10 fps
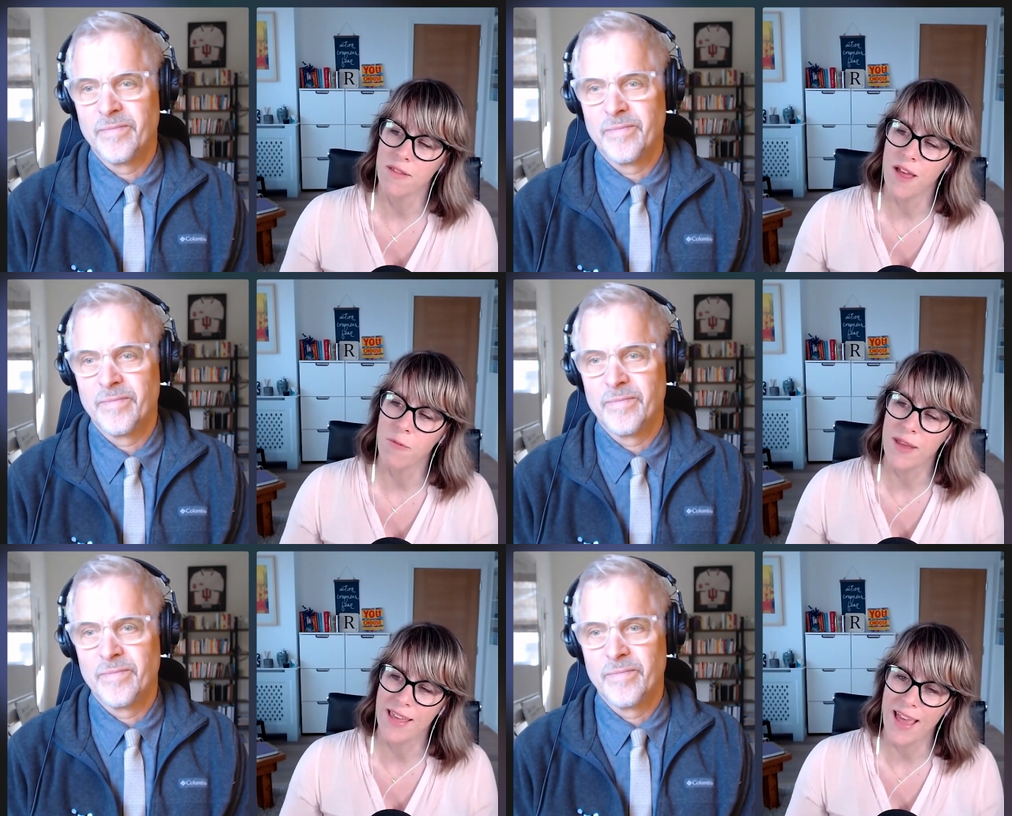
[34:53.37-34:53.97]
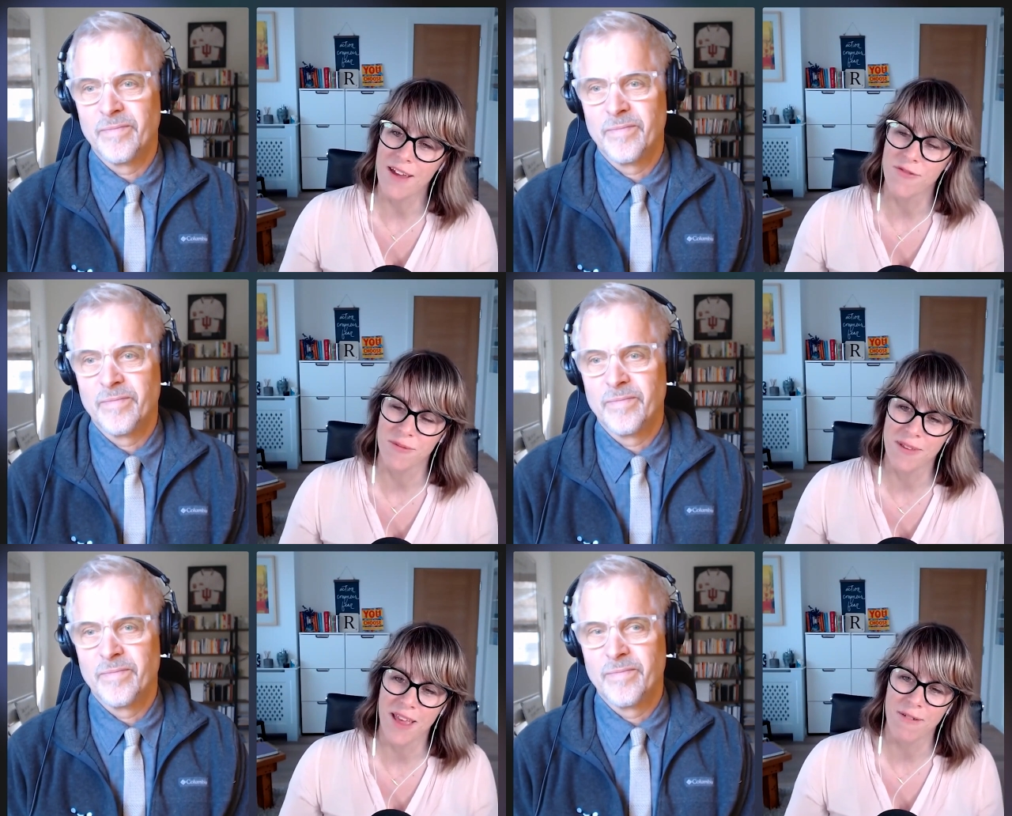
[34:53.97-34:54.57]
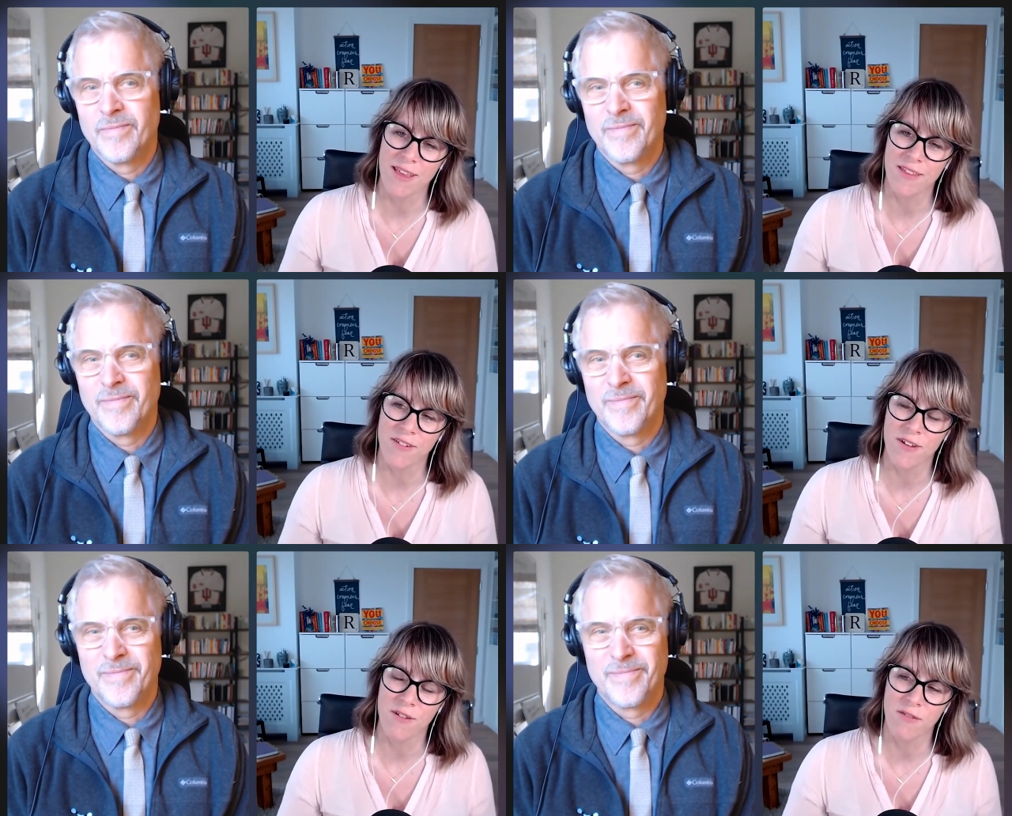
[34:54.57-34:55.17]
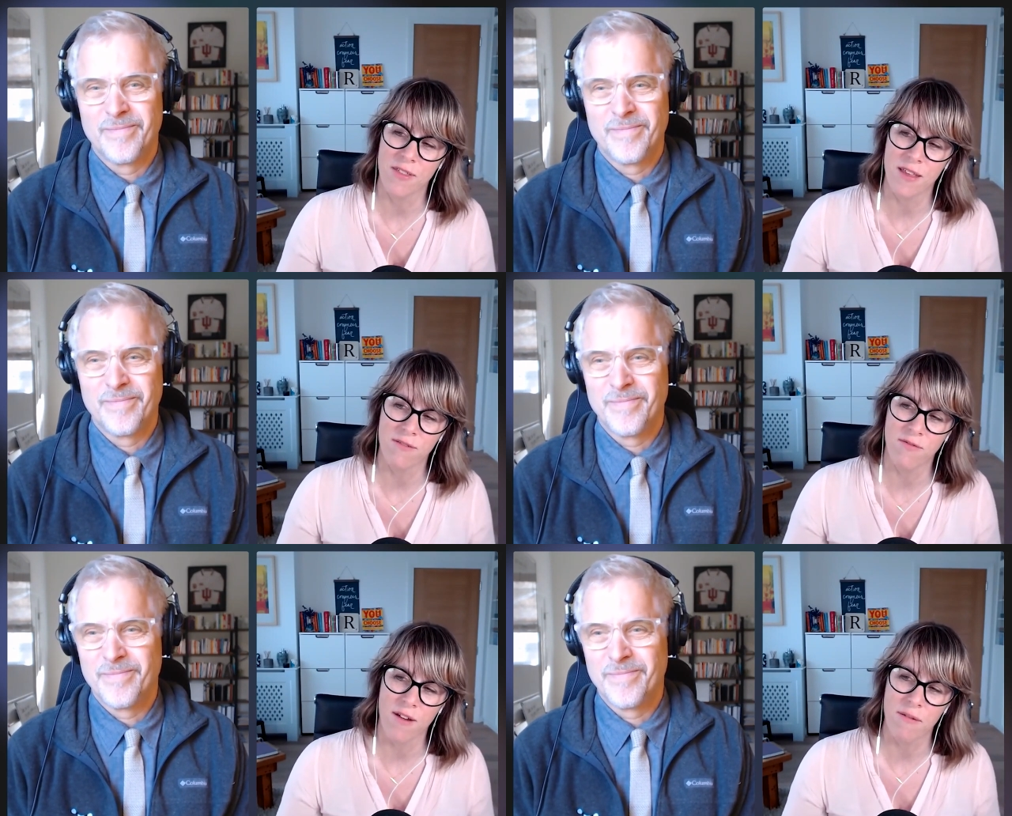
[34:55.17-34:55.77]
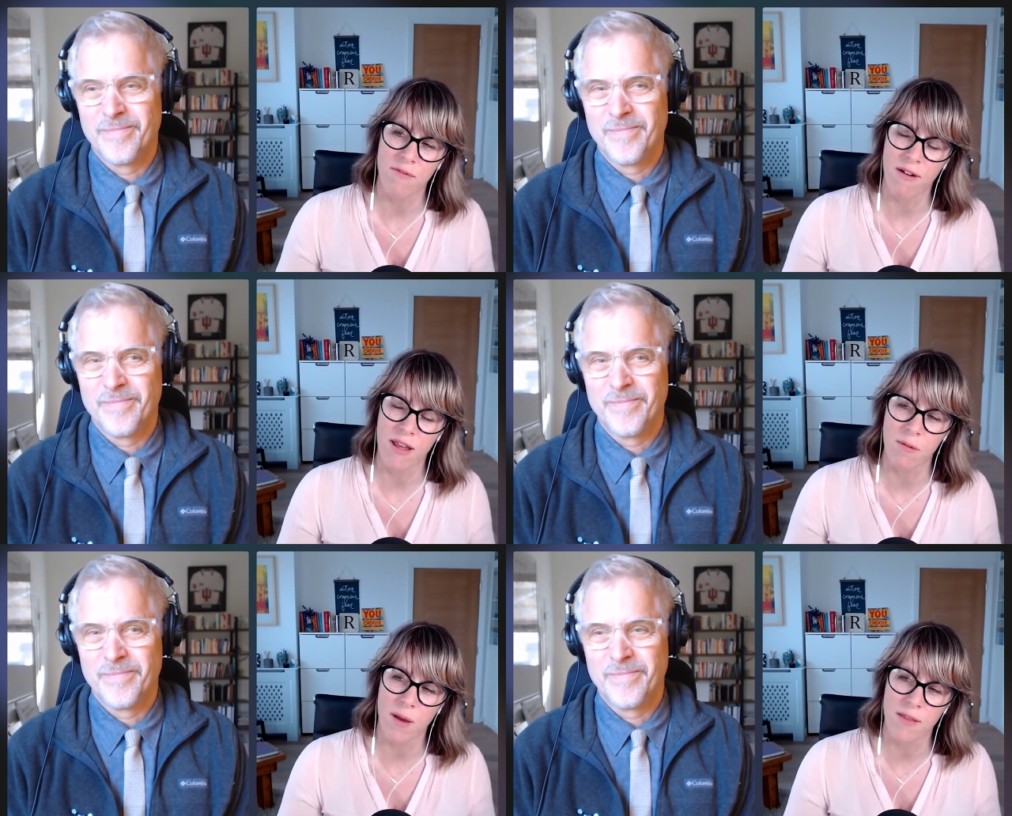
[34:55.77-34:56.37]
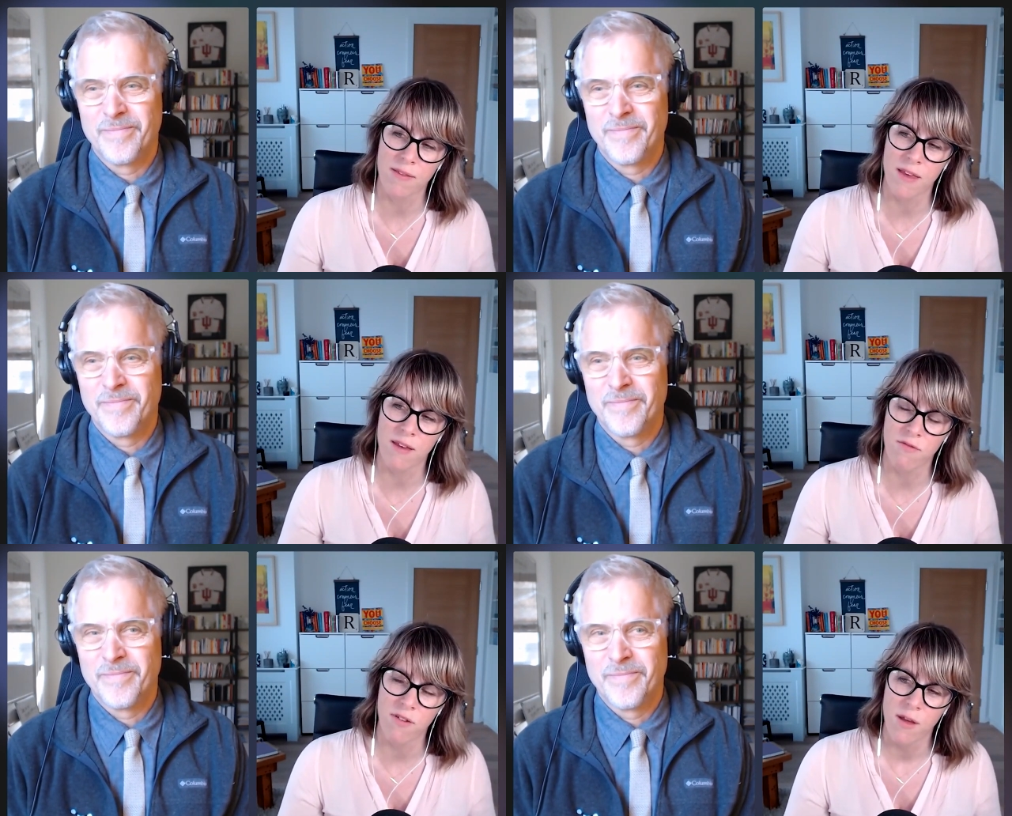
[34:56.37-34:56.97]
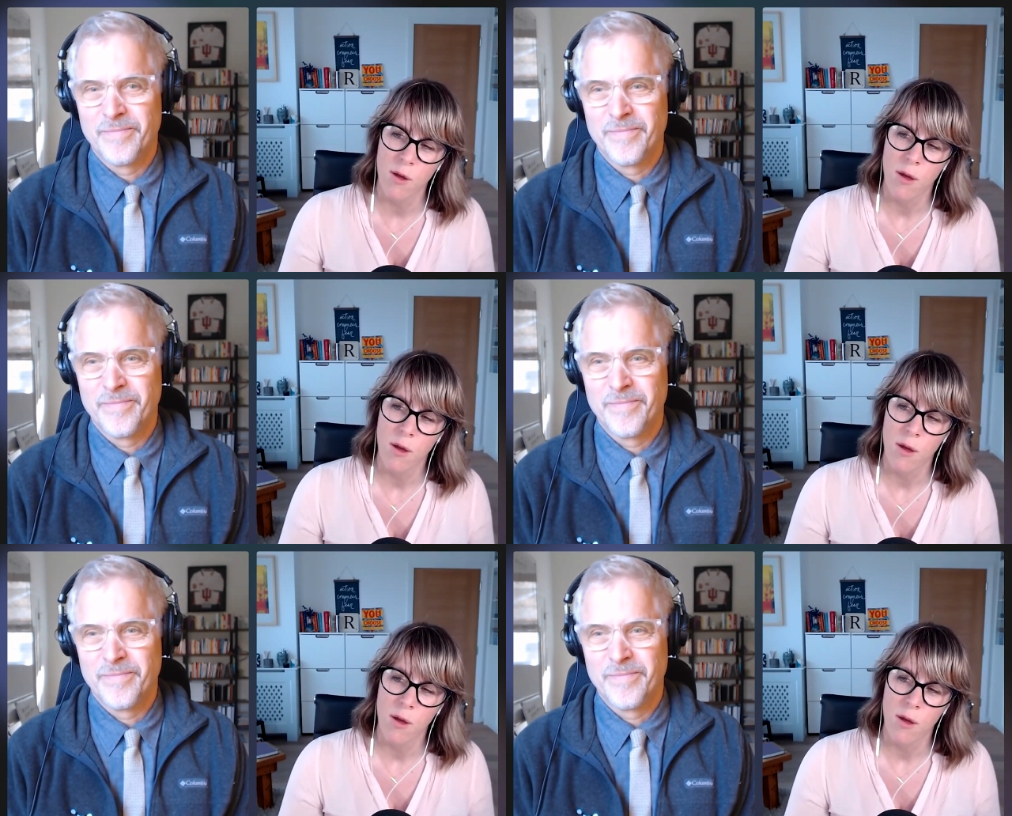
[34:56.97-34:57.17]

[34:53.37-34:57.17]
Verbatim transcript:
Speaker 1: that we get from going through these very, very competitive